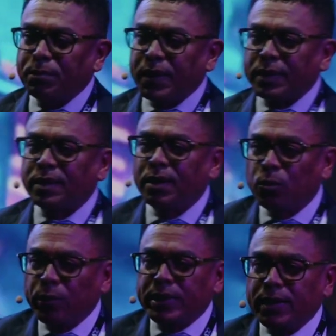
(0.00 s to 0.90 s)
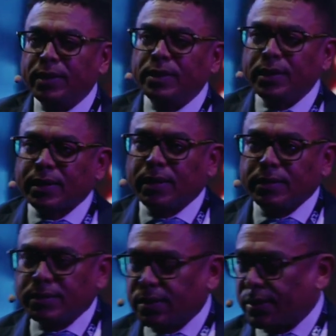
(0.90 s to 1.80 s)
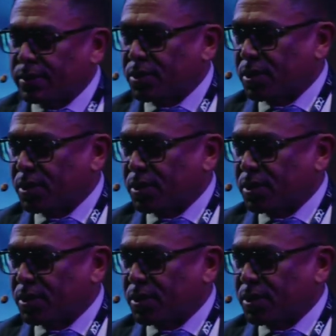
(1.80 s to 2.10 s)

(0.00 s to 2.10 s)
that within the context